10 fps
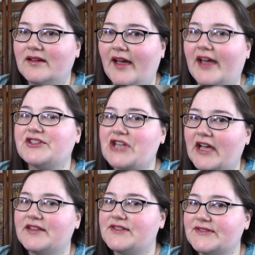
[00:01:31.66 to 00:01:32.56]

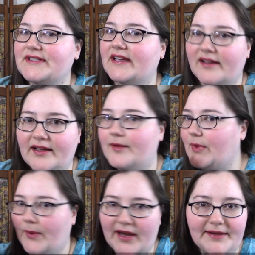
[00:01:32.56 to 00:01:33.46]
Hashtag adulting, am
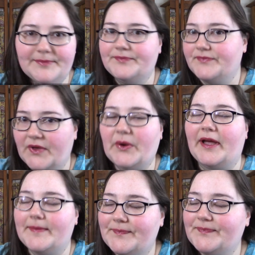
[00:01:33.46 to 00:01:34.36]
I right? Okay.